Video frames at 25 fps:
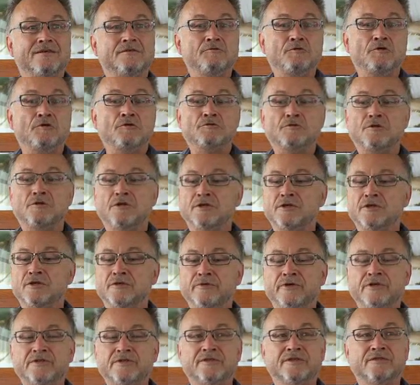yeah, it's like a
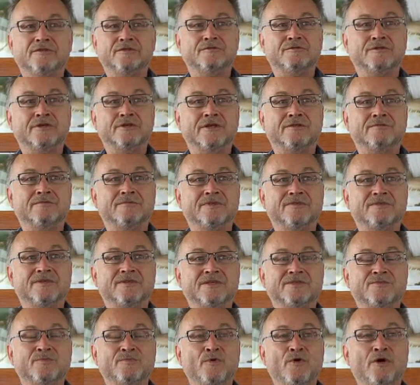quicksand. You can,
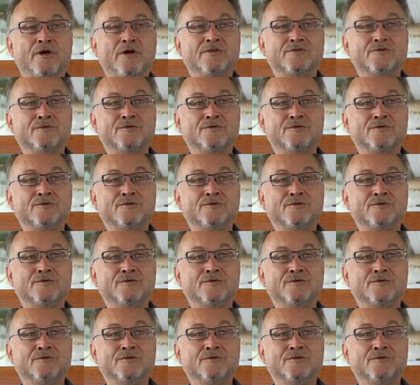as more as